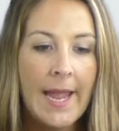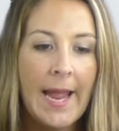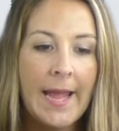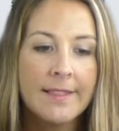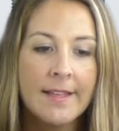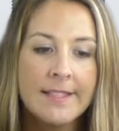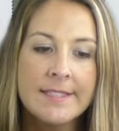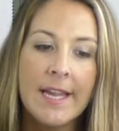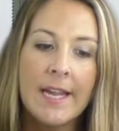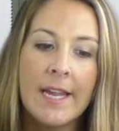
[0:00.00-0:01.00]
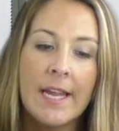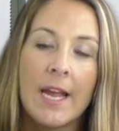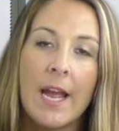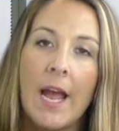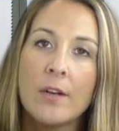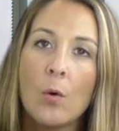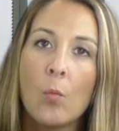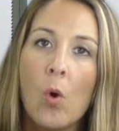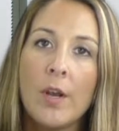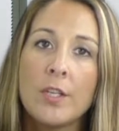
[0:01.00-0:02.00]
And let's say I don't
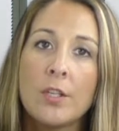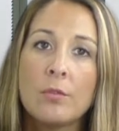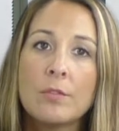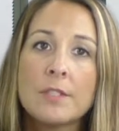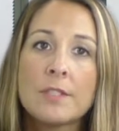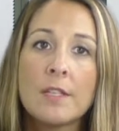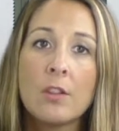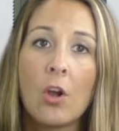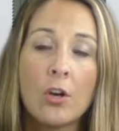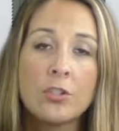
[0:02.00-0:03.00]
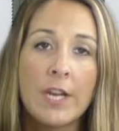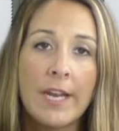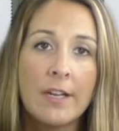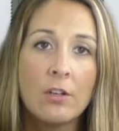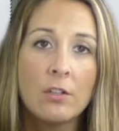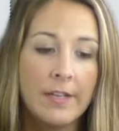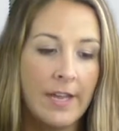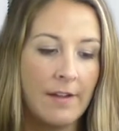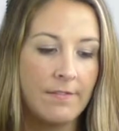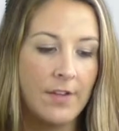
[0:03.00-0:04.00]
want to use the large angle like
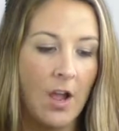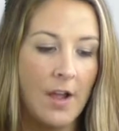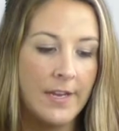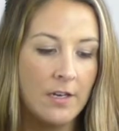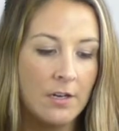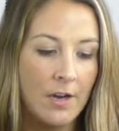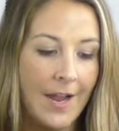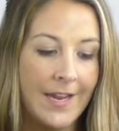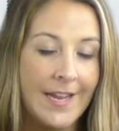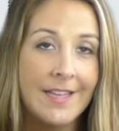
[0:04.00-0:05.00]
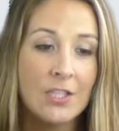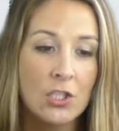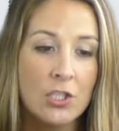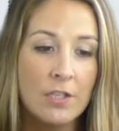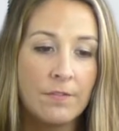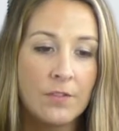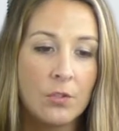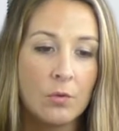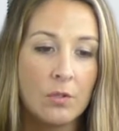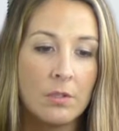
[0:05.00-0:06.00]
I've got here. I hit the shift
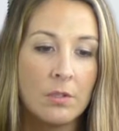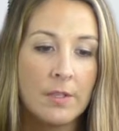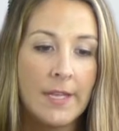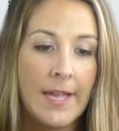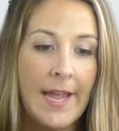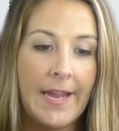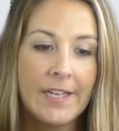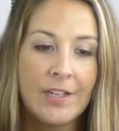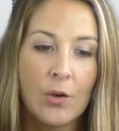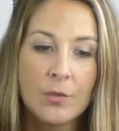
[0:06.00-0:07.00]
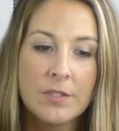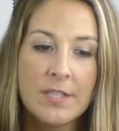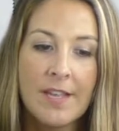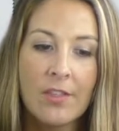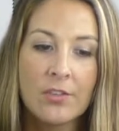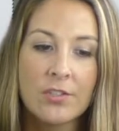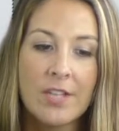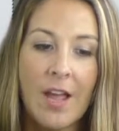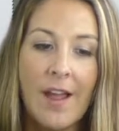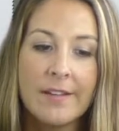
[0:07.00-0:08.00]
tool and it goes to the other
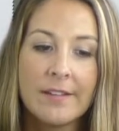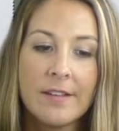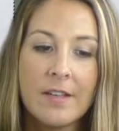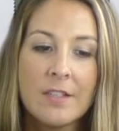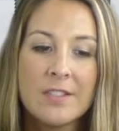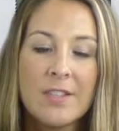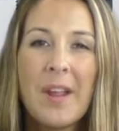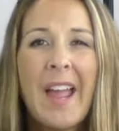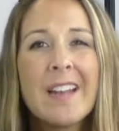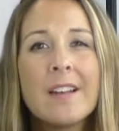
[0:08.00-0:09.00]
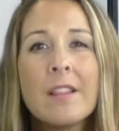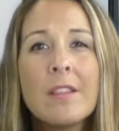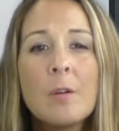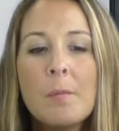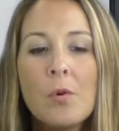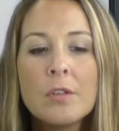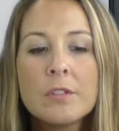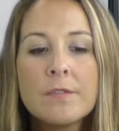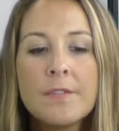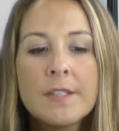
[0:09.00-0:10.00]
side. So again, a little bit more
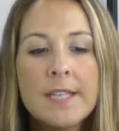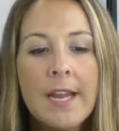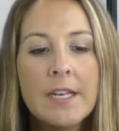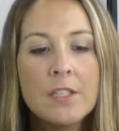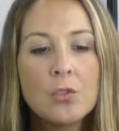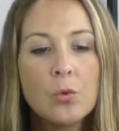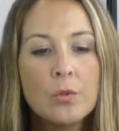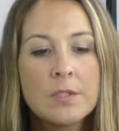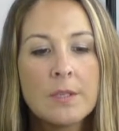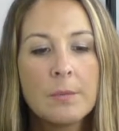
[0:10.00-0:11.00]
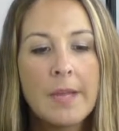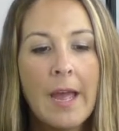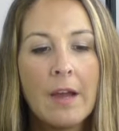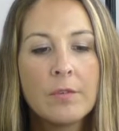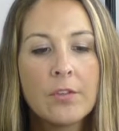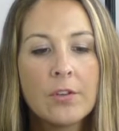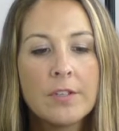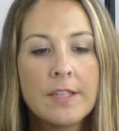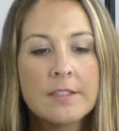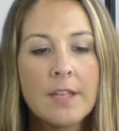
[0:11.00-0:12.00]
sophisticated tools that we have with our
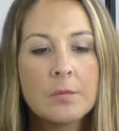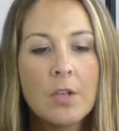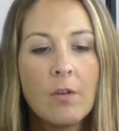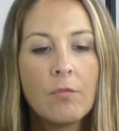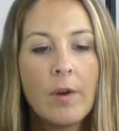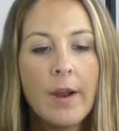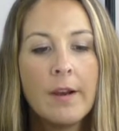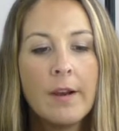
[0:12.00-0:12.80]
desktop software.